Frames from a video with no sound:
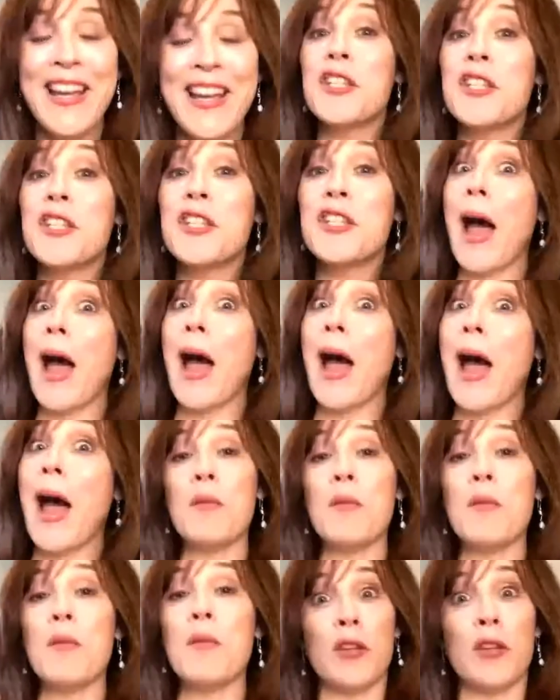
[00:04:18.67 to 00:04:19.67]
So I
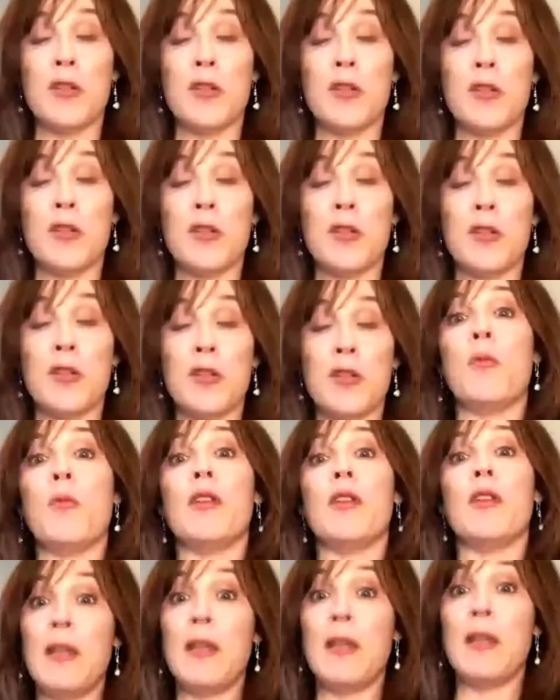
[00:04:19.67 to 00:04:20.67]
am one of those people who
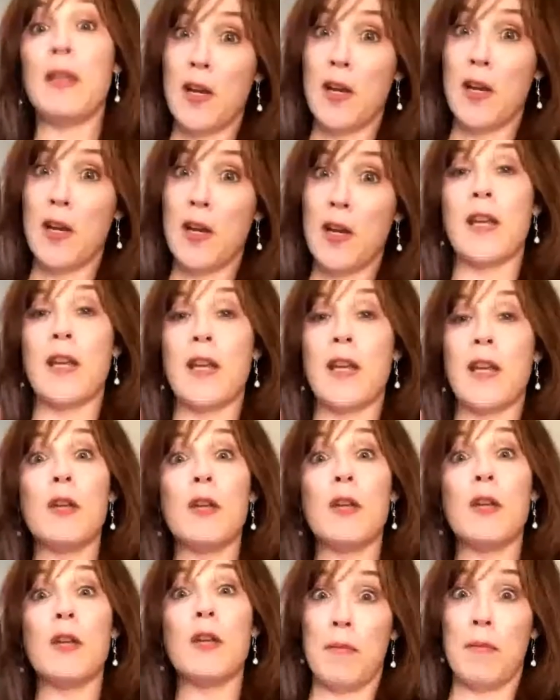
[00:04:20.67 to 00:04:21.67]
will eat fish and eat
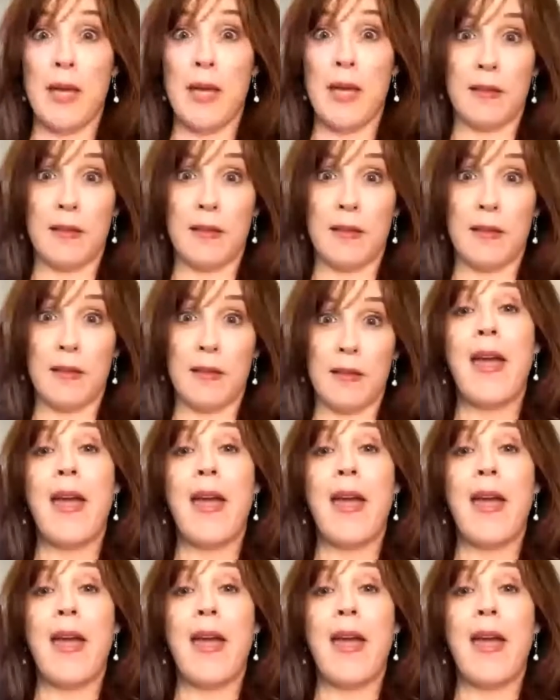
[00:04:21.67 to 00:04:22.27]
around meat.